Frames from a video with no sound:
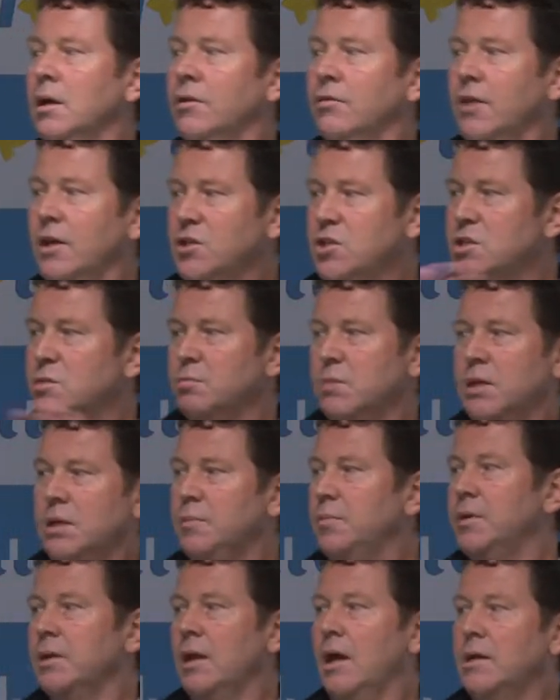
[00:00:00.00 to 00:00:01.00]
they just
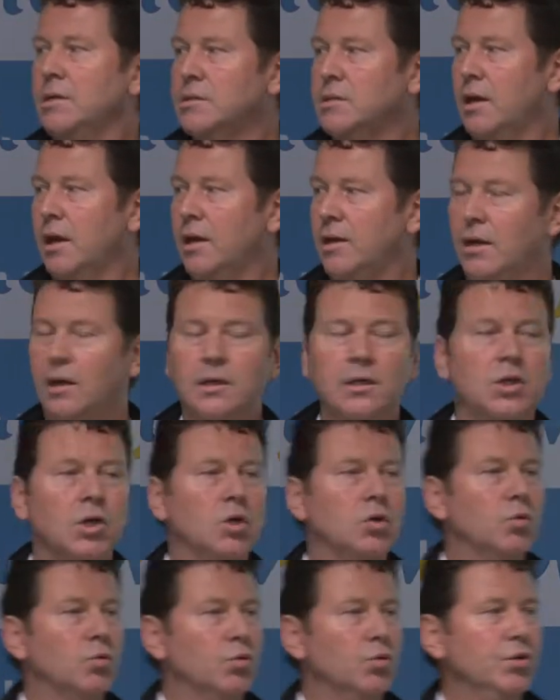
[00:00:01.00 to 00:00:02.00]
manipulate data,
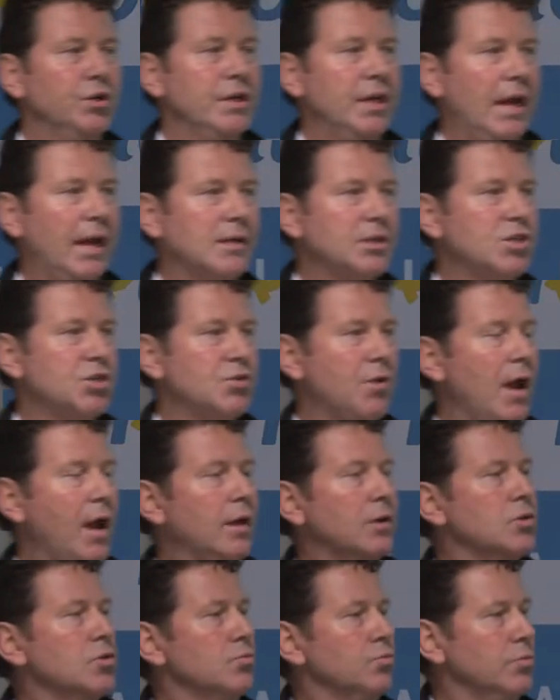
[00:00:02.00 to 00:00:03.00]

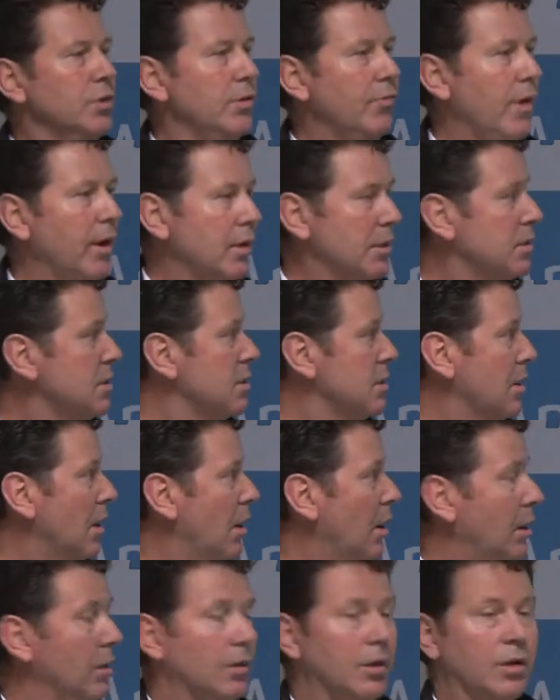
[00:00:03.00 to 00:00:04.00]
re-extract,
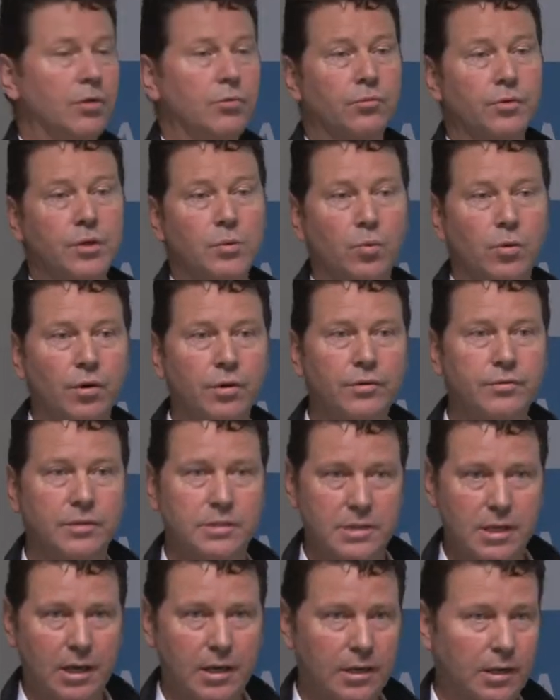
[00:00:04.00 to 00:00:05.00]
re-reconcile, and rework the
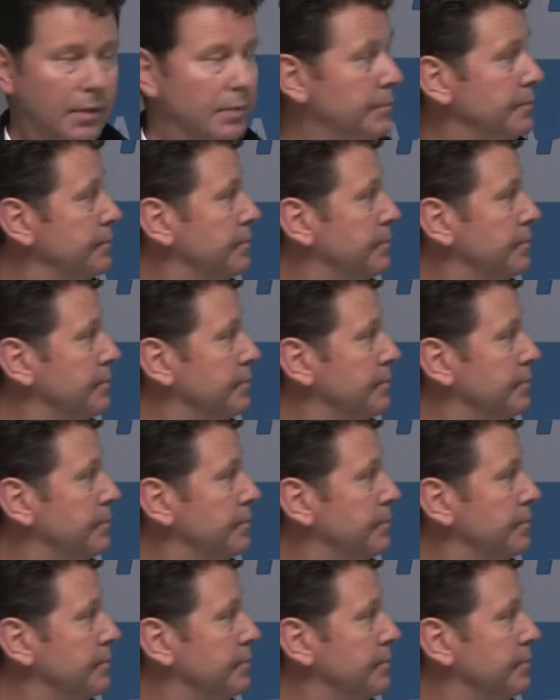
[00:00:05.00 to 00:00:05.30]
data.